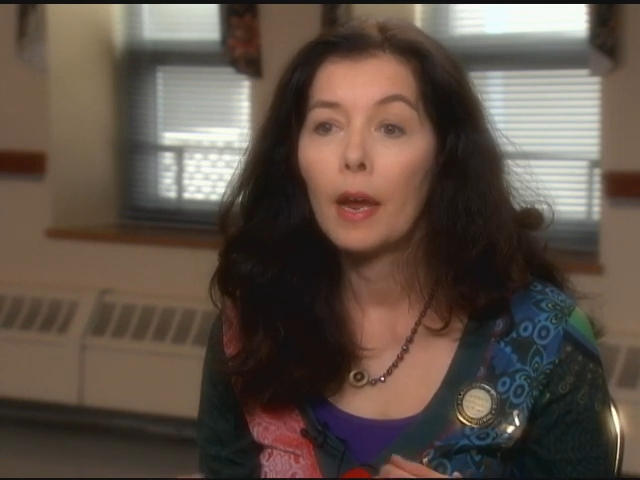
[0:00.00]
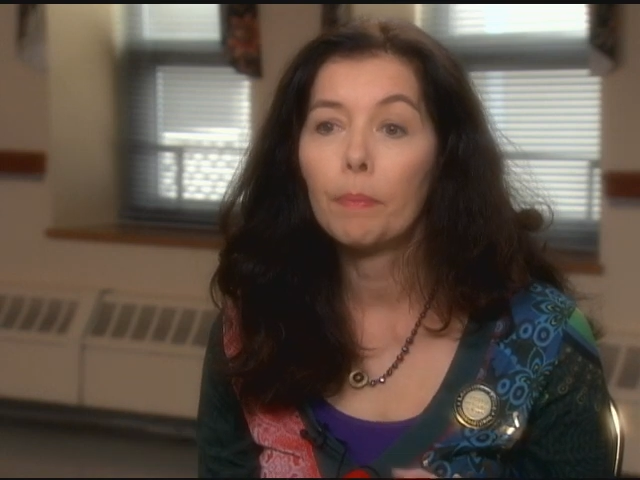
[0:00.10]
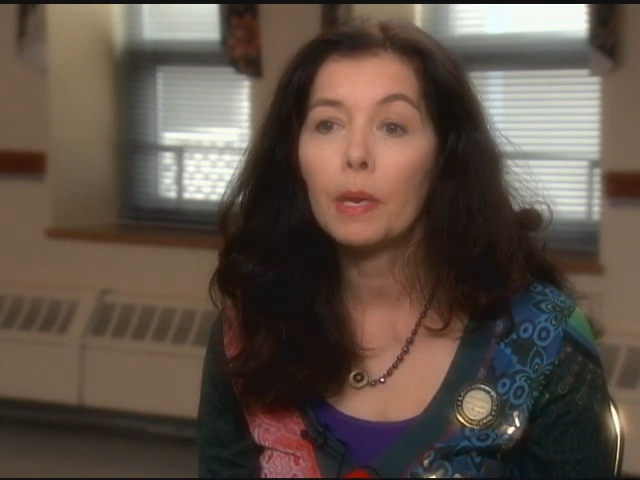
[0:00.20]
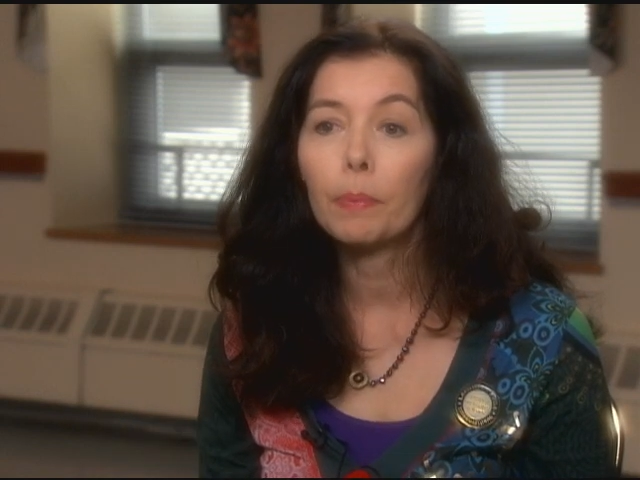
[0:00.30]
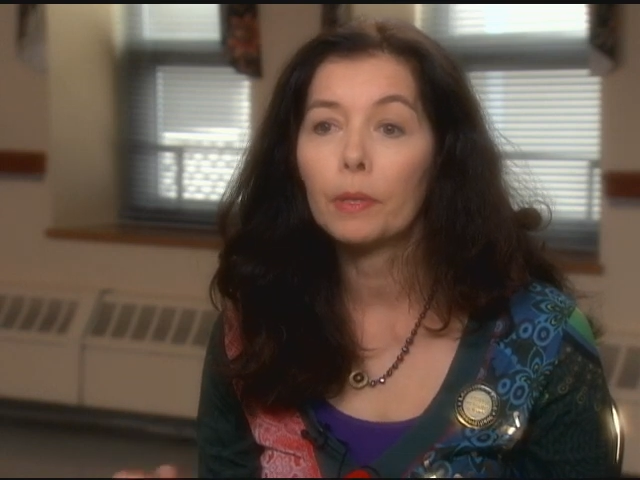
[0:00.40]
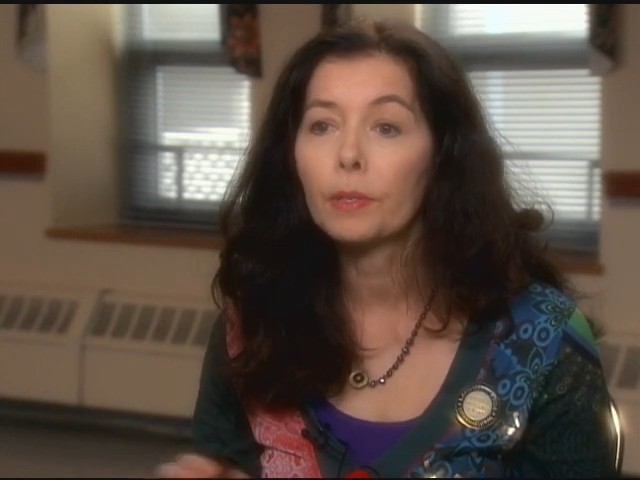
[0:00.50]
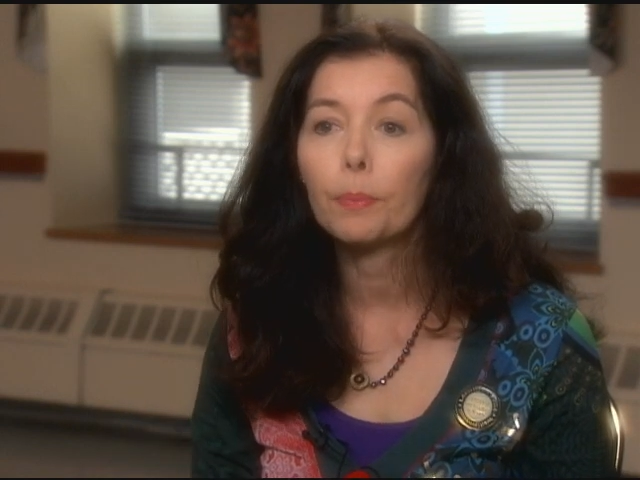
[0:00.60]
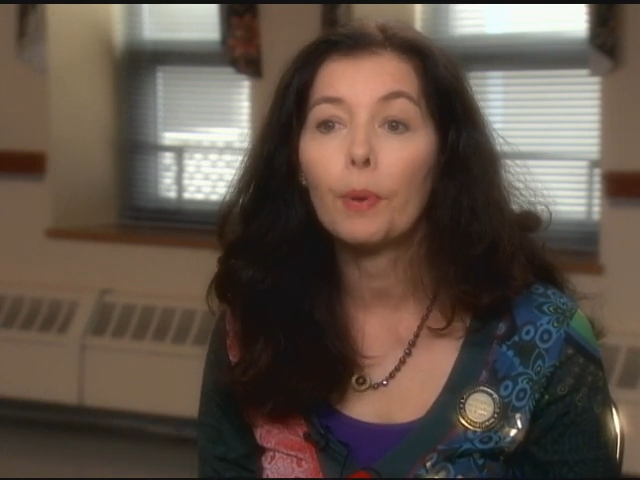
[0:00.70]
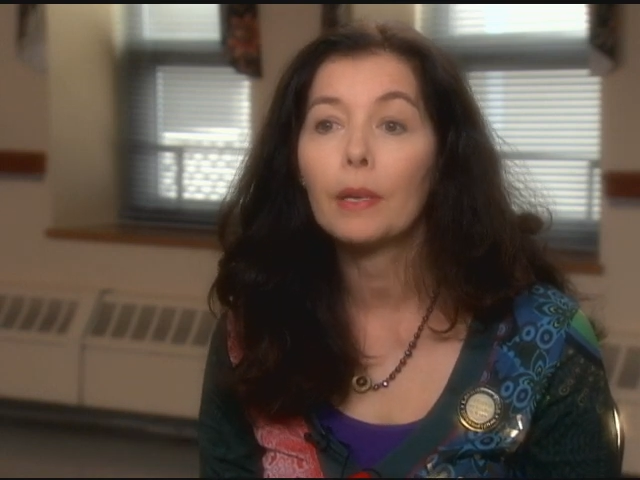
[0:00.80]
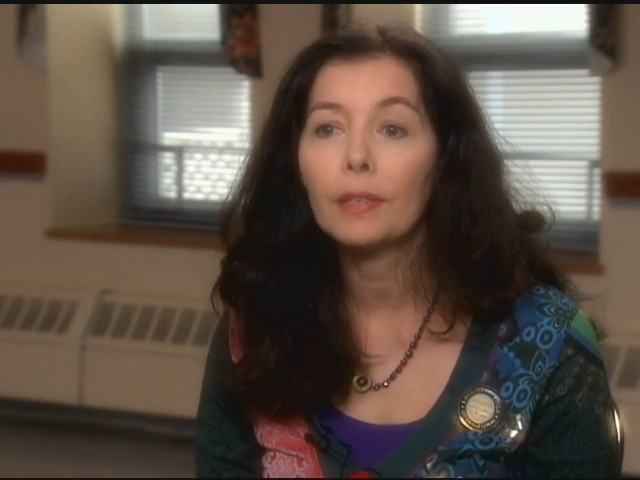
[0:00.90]
and people are
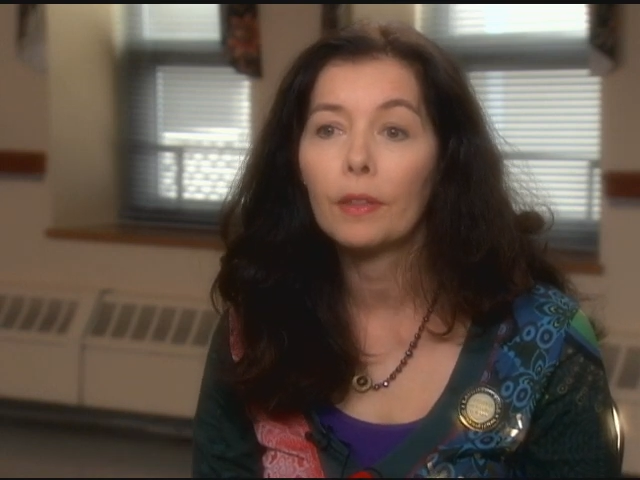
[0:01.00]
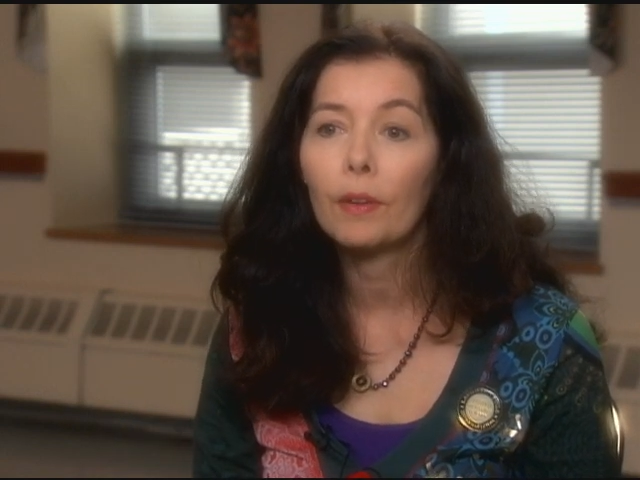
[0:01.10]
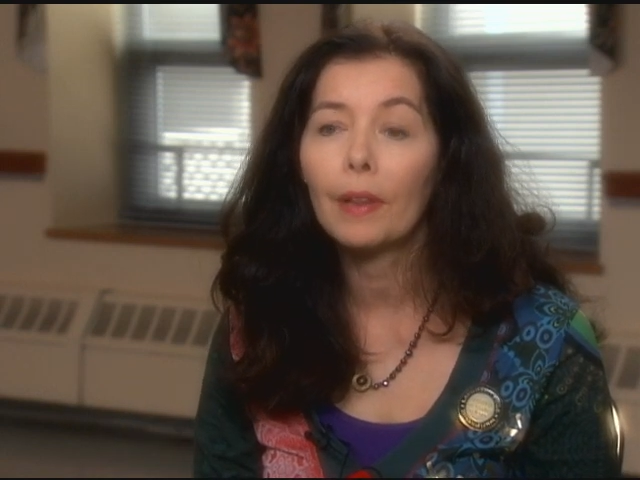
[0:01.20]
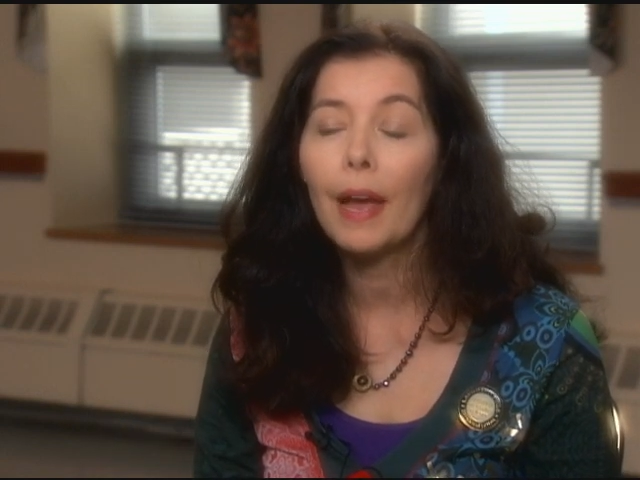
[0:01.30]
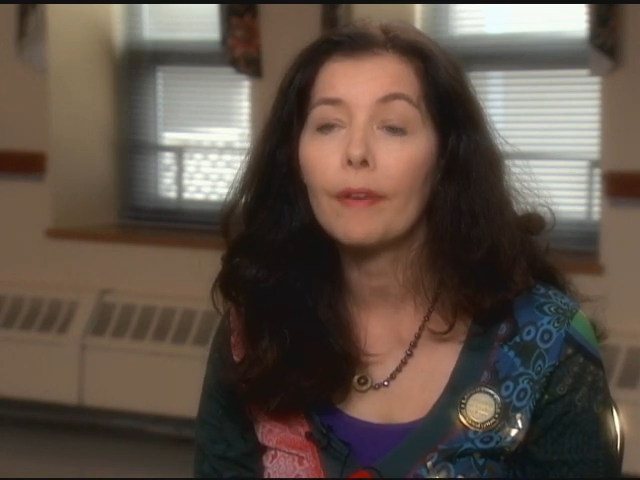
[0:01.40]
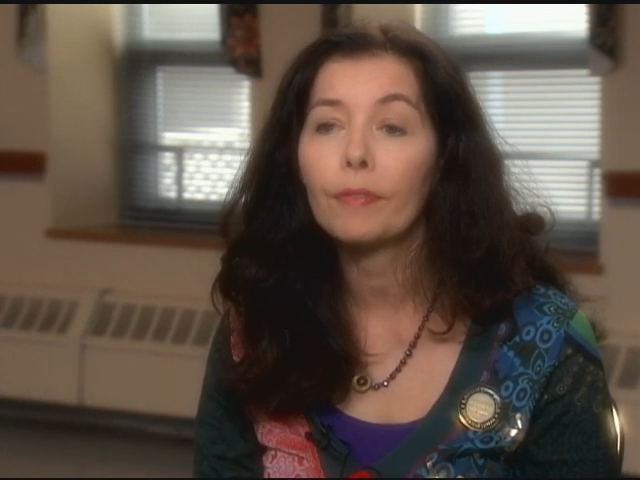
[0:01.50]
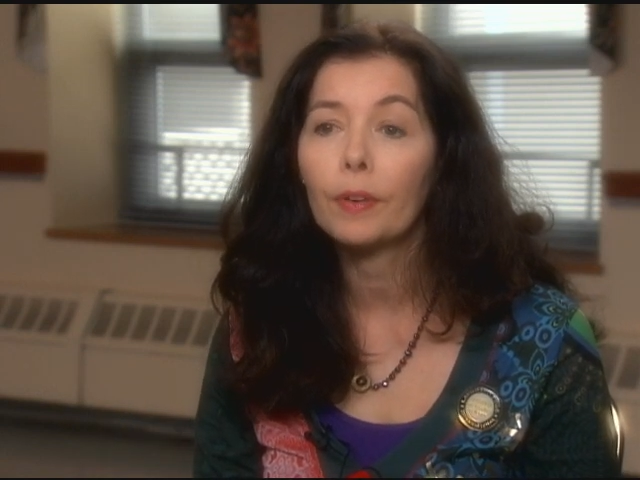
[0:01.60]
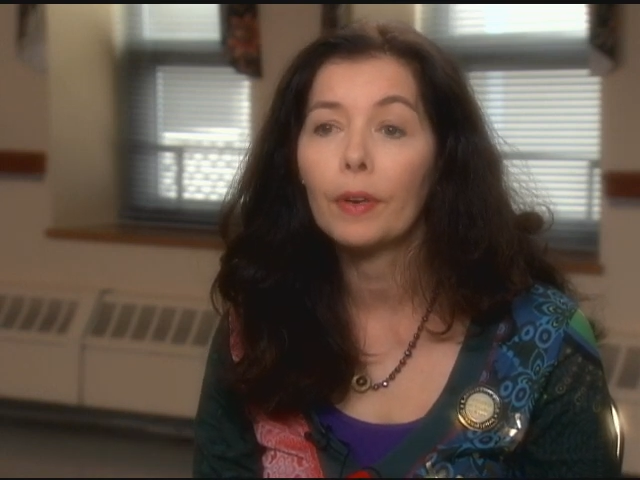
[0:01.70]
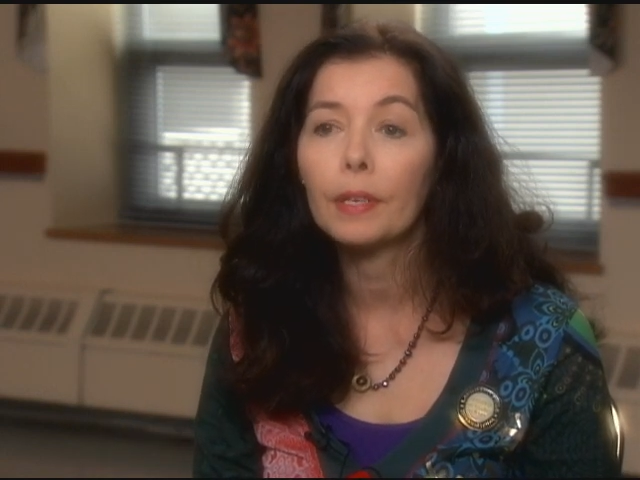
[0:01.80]
suppressing their laughter.